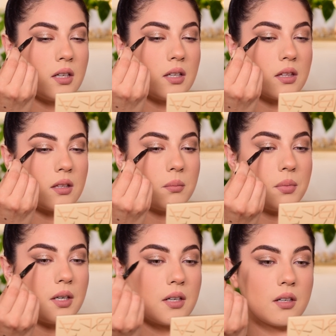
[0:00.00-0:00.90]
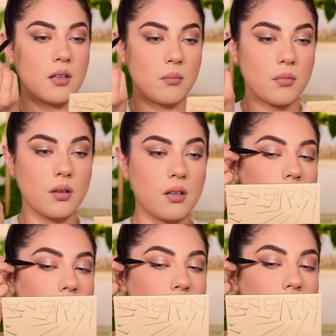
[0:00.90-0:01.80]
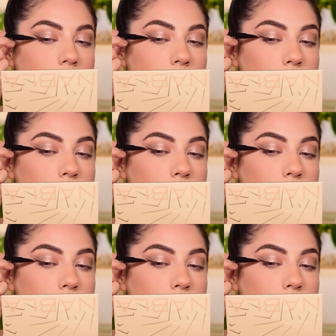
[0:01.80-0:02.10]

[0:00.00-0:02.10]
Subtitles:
at the bottom. I'm adding